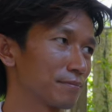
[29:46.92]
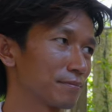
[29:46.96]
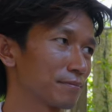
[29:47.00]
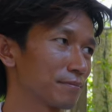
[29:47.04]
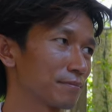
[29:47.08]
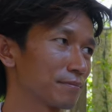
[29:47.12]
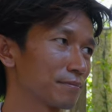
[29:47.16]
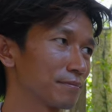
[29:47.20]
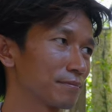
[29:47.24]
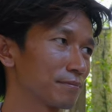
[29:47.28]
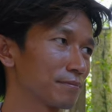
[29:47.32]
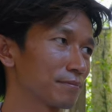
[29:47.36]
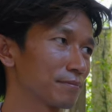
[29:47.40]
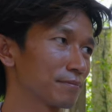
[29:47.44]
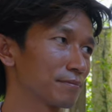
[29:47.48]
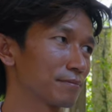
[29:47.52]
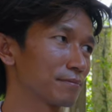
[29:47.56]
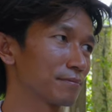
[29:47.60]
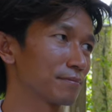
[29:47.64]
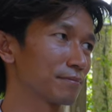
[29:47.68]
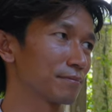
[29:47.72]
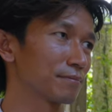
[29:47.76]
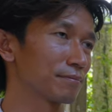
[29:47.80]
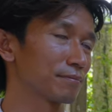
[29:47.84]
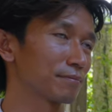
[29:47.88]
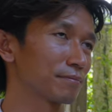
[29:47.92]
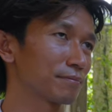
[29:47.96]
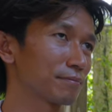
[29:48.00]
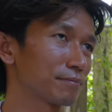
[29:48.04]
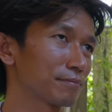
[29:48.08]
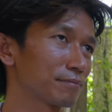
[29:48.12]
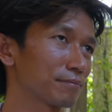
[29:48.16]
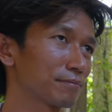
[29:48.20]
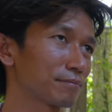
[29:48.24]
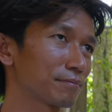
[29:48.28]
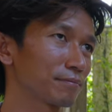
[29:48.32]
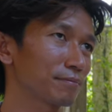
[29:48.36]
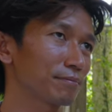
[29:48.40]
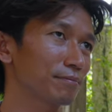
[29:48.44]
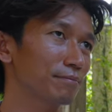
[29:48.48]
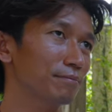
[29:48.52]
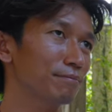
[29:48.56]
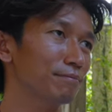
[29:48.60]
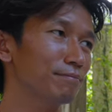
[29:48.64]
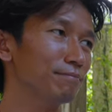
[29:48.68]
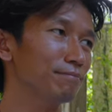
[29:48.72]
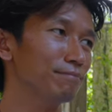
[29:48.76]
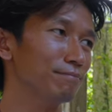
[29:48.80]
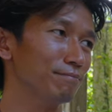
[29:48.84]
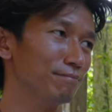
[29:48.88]

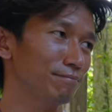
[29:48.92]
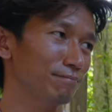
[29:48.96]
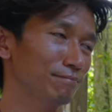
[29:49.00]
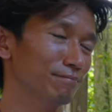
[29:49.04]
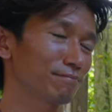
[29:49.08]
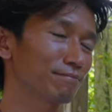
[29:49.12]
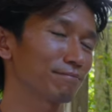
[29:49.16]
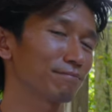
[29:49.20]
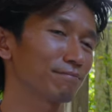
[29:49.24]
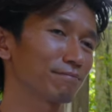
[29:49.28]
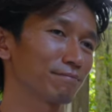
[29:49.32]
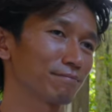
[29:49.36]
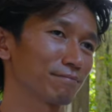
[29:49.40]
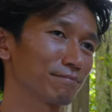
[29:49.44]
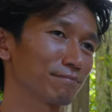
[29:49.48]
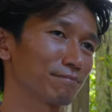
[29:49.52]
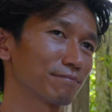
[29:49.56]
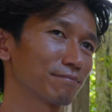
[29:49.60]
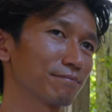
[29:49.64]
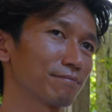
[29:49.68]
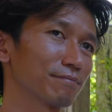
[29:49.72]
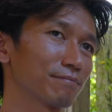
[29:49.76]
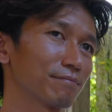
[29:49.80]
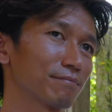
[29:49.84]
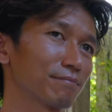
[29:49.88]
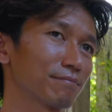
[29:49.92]
No words are spoken by the person on screen.